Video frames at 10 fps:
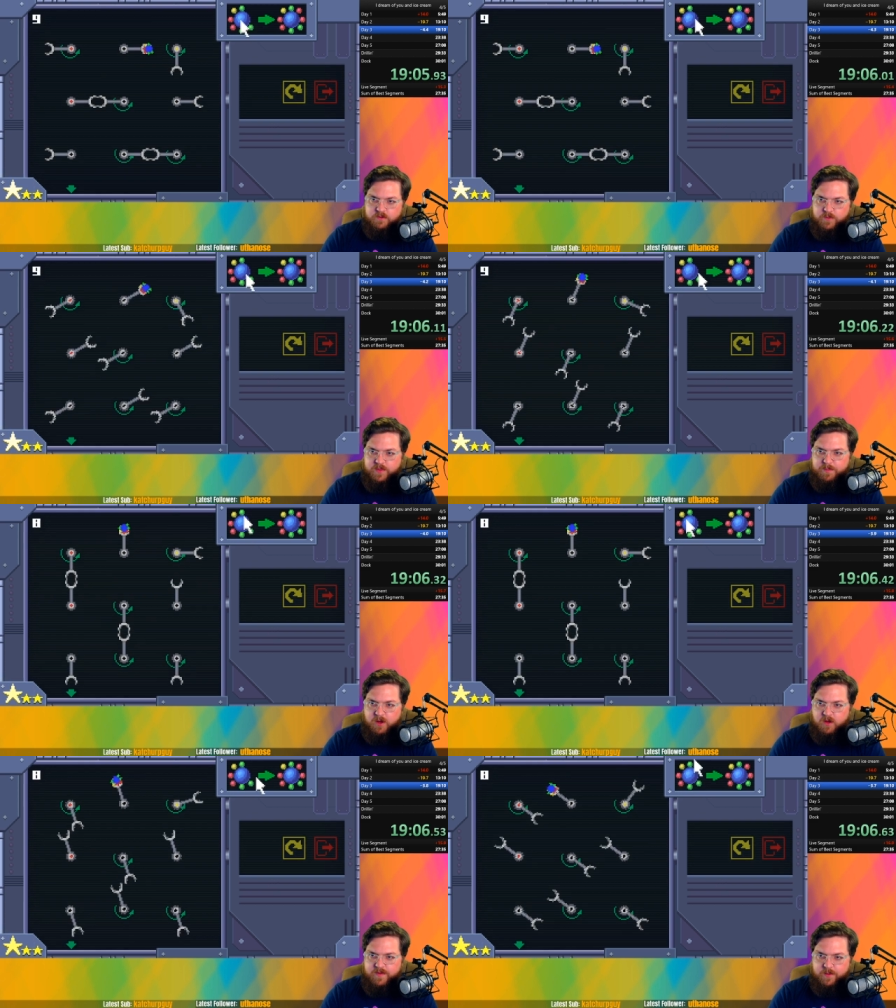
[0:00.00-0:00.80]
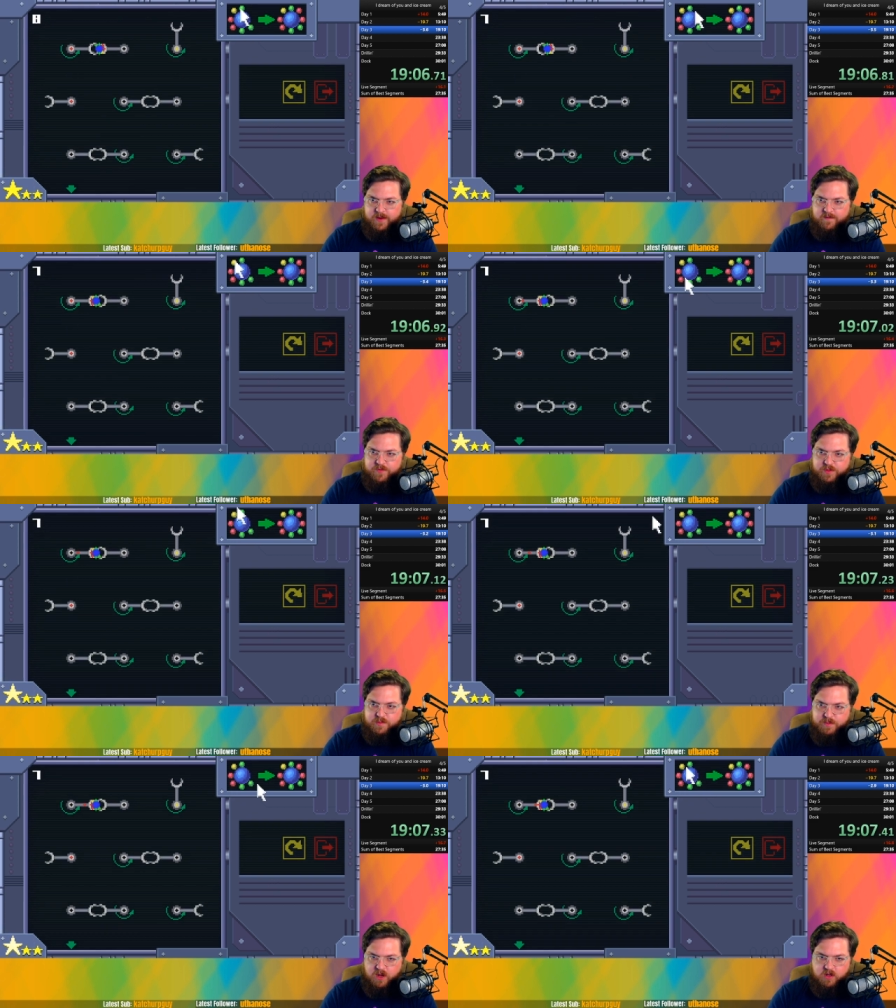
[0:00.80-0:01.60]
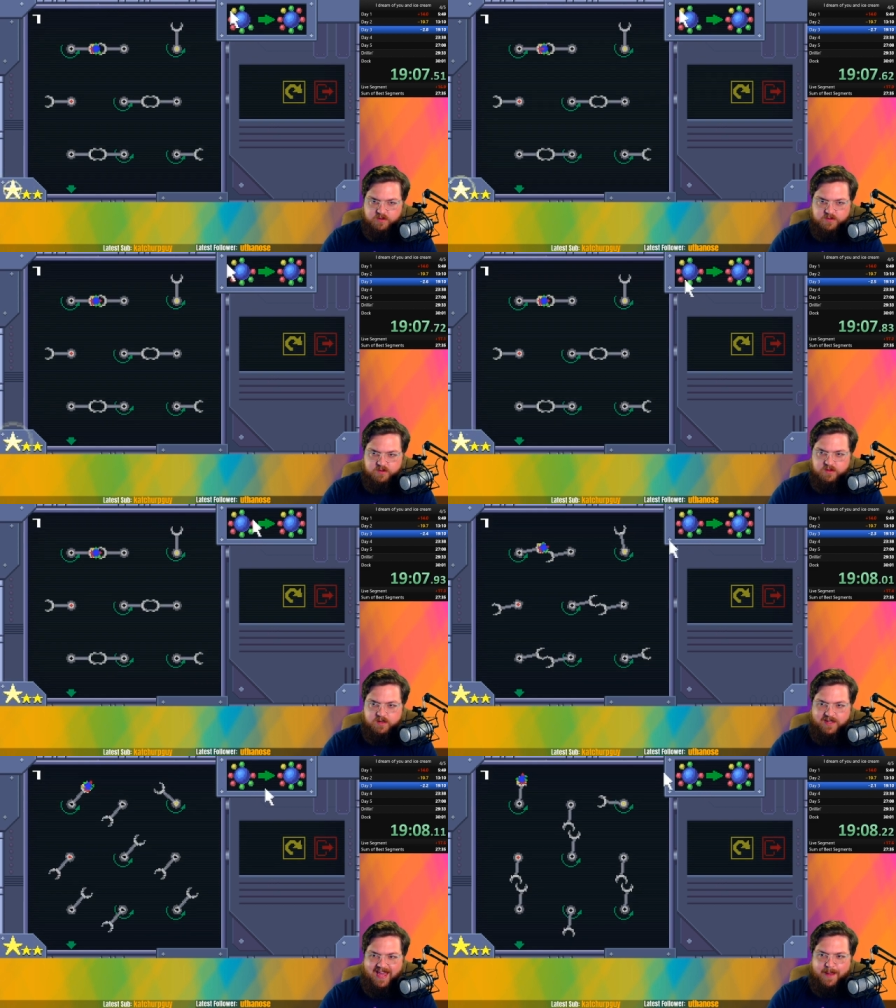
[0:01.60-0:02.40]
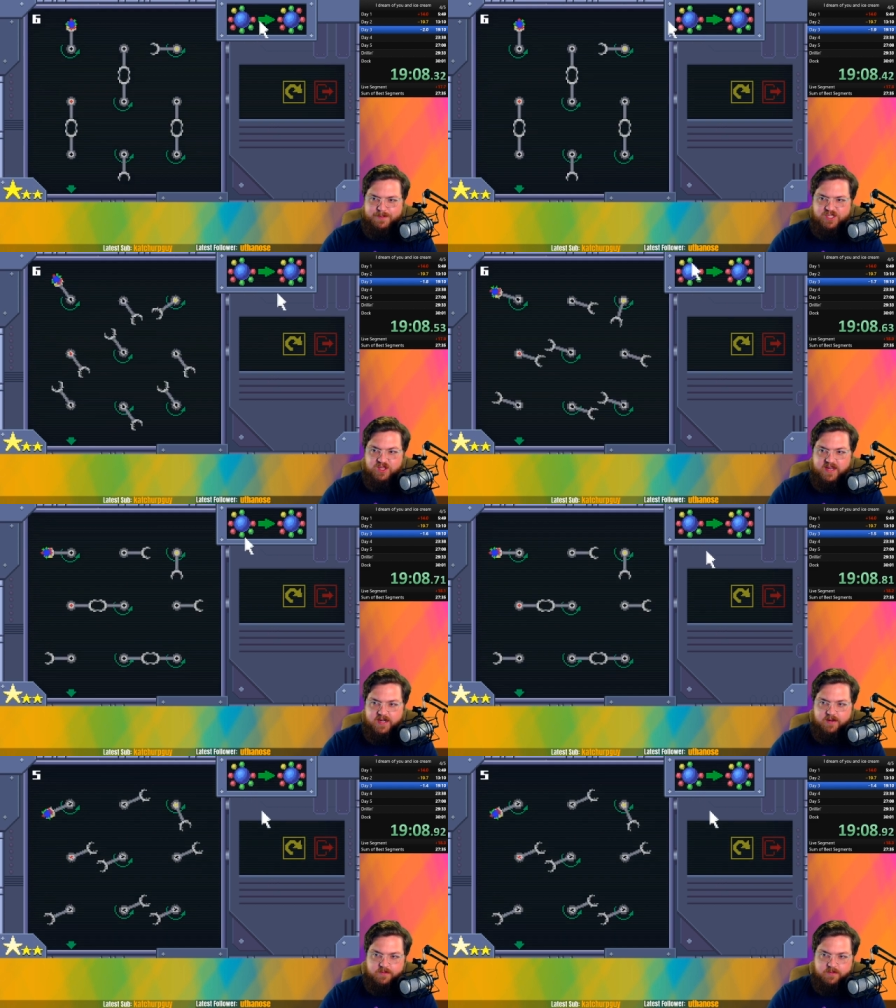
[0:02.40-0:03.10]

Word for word: We have the ball, now we have the ball encapsulated.